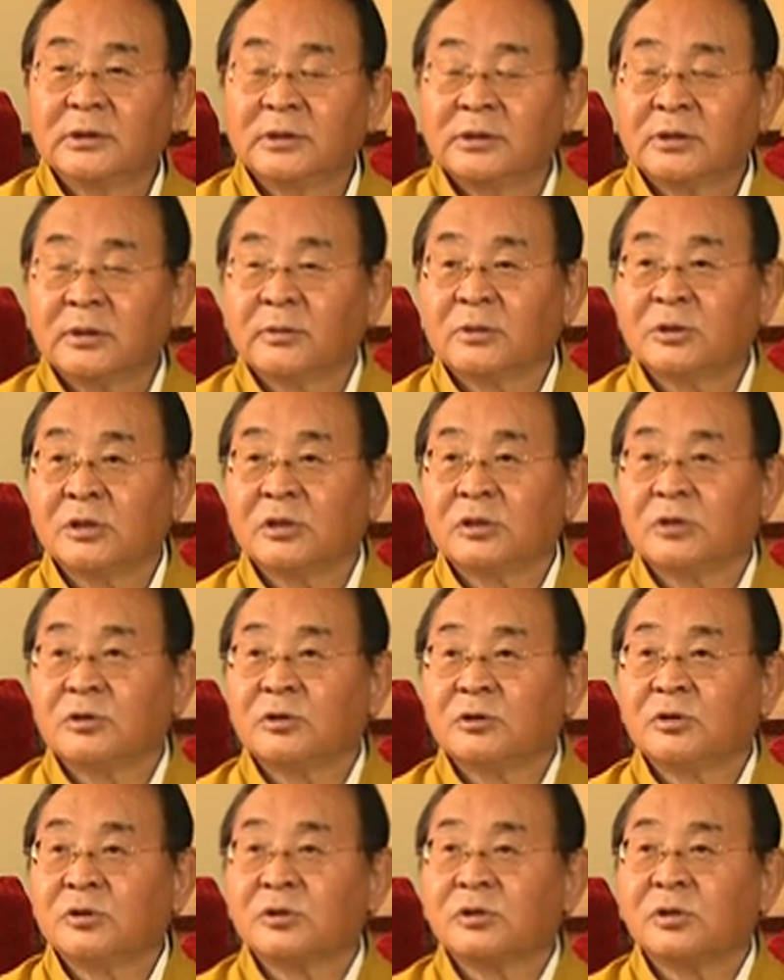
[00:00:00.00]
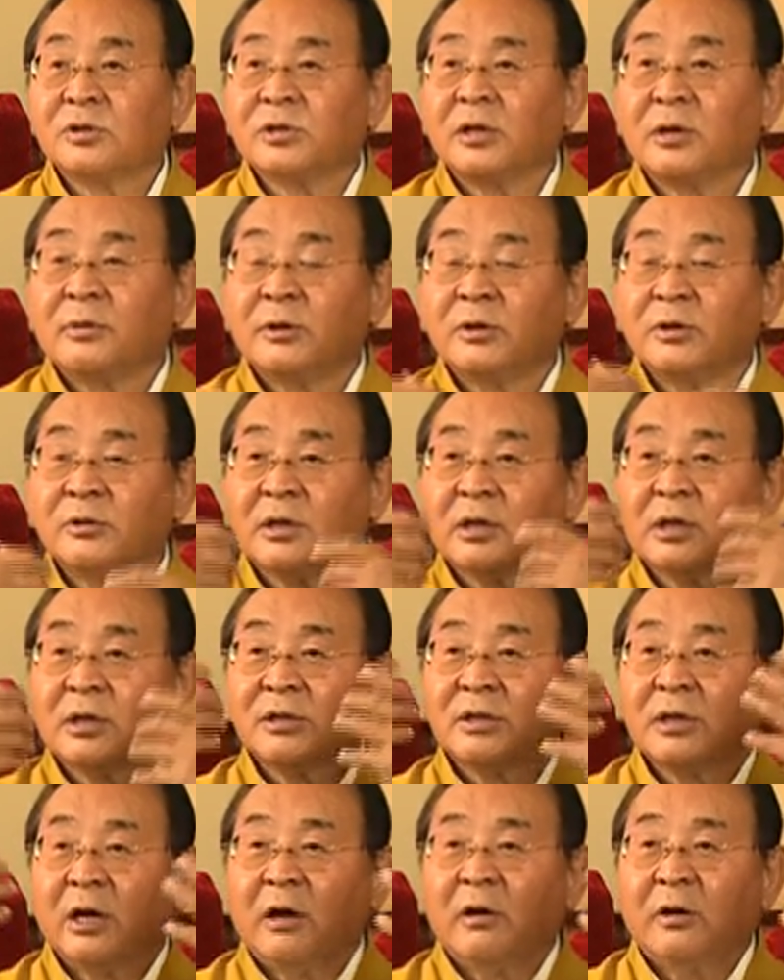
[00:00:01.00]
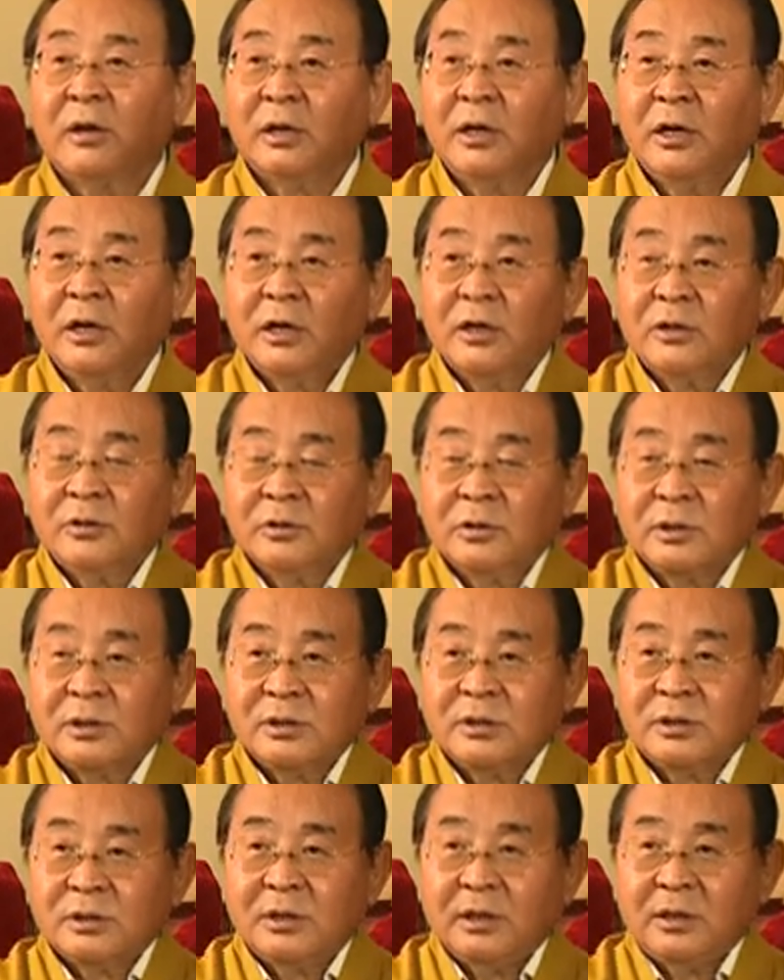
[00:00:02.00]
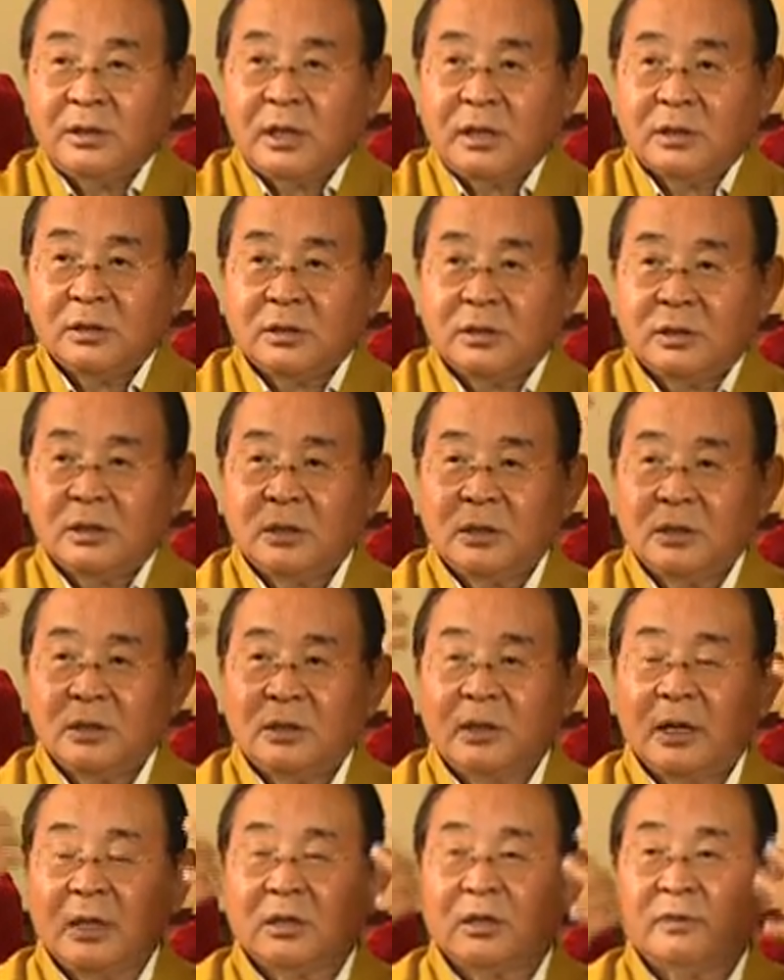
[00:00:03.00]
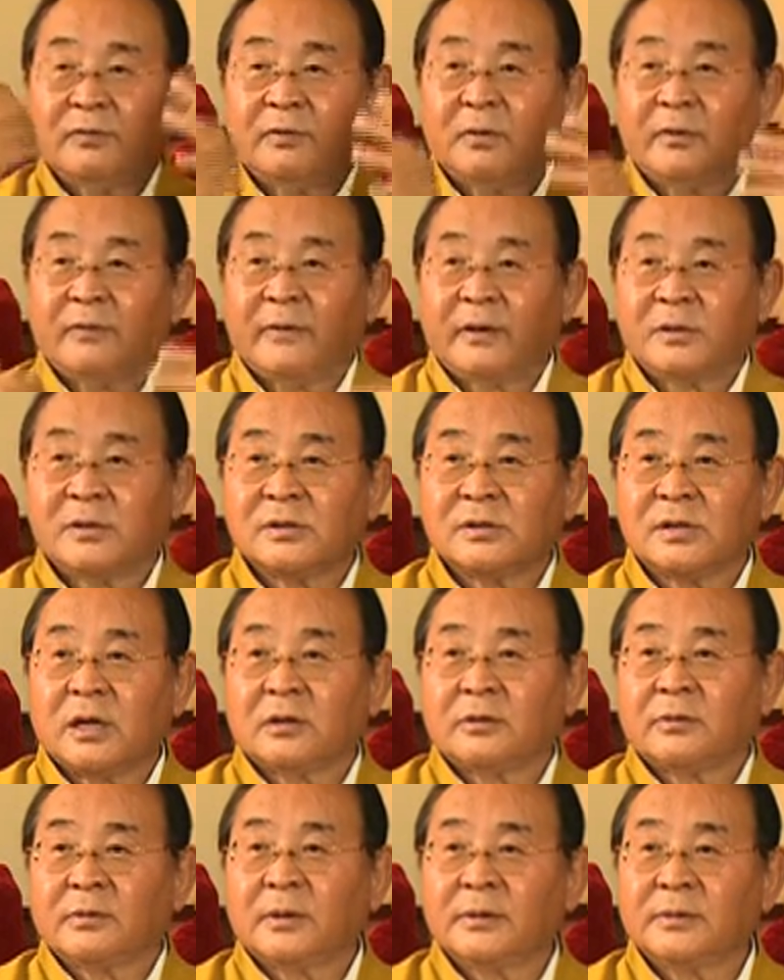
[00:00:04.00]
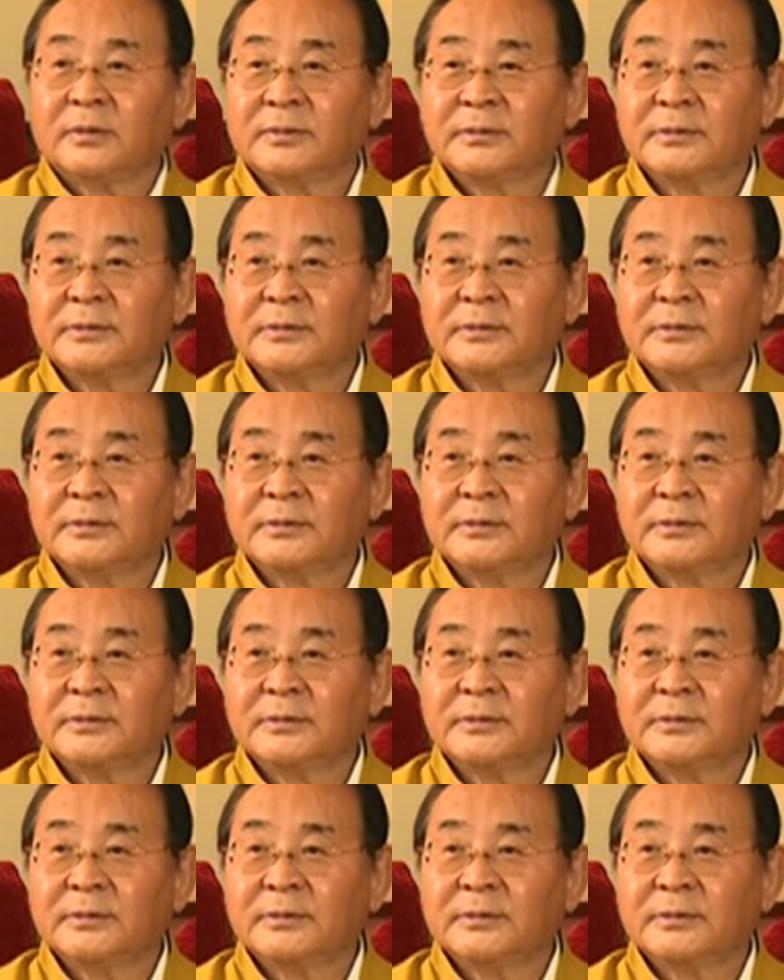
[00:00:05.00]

Some tradition said when you take a shower, you consider that as the nectar flow vajrasattva. Mm.